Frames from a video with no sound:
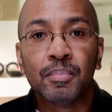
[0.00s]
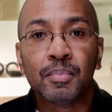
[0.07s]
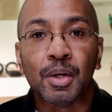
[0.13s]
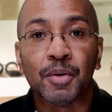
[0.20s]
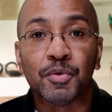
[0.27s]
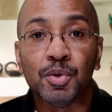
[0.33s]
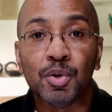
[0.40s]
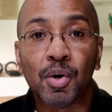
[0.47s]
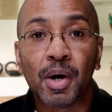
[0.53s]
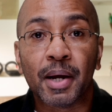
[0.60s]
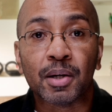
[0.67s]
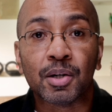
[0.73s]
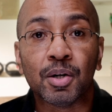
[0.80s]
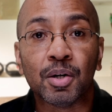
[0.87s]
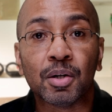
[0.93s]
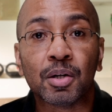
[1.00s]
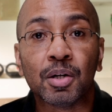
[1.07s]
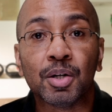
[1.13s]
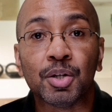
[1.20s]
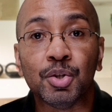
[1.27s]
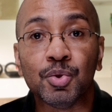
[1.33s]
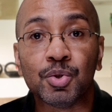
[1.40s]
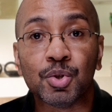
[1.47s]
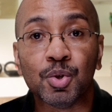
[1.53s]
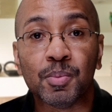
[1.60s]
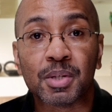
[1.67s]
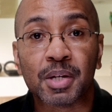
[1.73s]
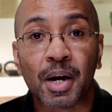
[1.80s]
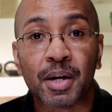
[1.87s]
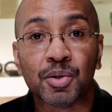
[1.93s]
If you know how to cook, YouTube
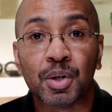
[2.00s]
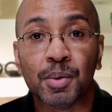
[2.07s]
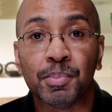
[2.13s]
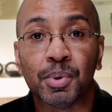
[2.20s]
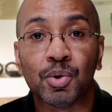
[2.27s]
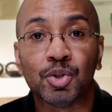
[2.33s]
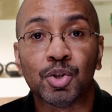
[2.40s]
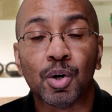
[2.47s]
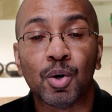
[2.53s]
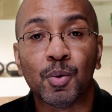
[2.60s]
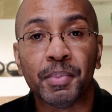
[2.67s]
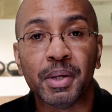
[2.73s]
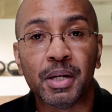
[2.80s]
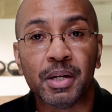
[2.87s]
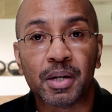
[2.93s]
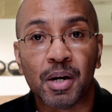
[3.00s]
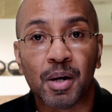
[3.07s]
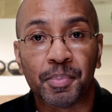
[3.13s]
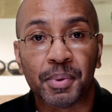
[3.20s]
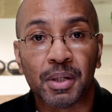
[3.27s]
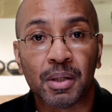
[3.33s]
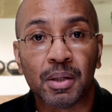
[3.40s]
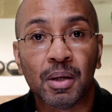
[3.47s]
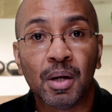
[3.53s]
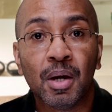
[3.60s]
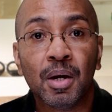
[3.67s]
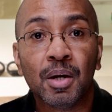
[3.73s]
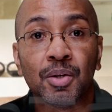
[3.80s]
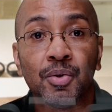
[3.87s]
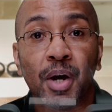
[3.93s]
is how you can build your own media company.
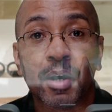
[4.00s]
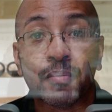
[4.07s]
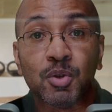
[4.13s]
You have